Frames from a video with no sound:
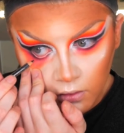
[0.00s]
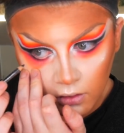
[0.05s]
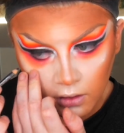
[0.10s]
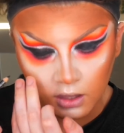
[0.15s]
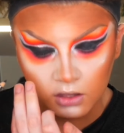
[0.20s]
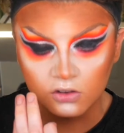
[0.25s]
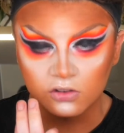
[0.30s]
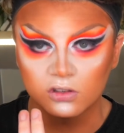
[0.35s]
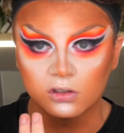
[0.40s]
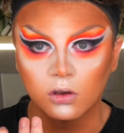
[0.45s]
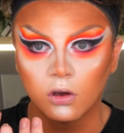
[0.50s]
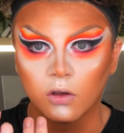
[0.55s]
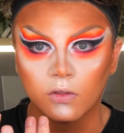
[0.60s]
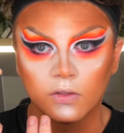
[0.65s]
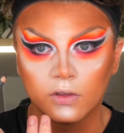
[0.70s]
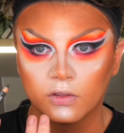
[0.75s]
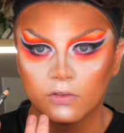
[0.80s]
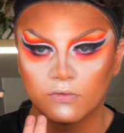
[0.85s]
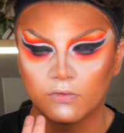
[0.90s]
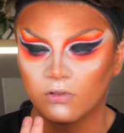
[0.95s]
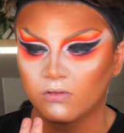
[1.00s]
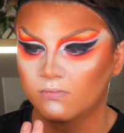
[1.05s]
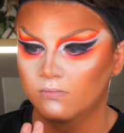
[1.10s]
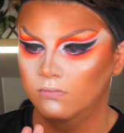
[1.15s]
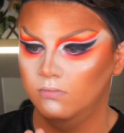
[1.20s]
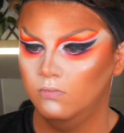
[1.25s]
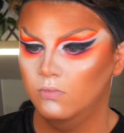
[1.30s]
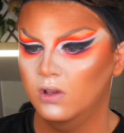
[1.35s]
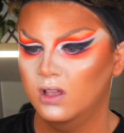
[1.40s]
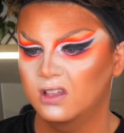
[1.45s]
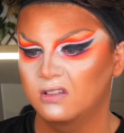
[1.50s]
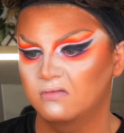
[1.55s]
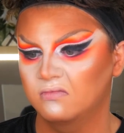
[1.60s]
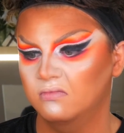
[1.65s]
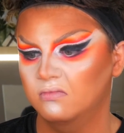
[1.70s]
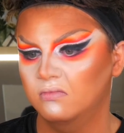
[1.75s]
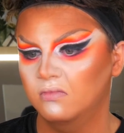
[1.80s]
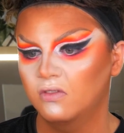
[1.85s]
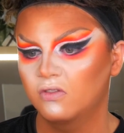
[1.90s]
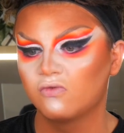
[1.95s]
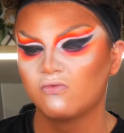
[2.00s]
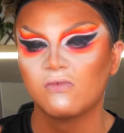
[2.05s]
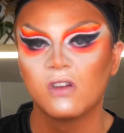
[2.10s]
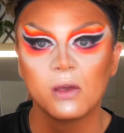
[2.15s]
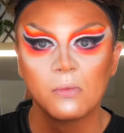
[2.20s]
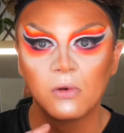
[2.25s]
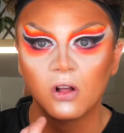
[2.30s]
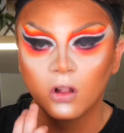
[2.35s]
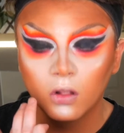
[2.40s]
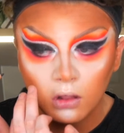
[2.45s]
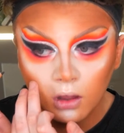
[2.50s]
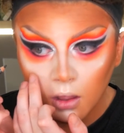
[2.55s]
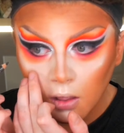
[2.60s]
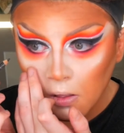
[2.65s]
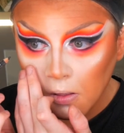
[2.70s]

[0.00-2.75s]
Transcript: I just got this from, well, Rimmel.